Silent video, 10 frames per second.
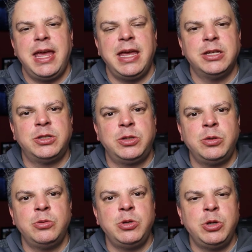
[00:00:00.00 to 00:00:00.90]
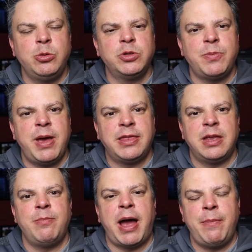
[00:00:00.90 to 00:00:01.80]
is to use a
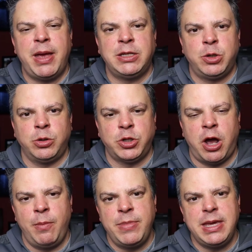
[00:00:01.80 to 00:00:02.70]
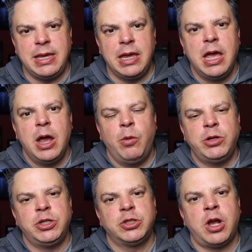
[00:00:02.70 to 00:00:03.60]
method my mentor taught me,
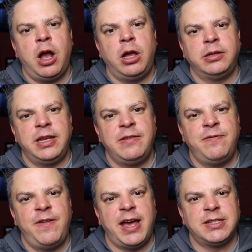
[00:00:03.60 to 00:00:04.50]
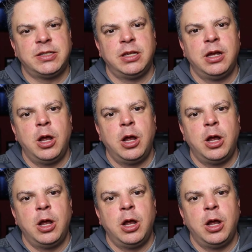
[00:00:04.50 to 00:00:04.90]
which is called invest,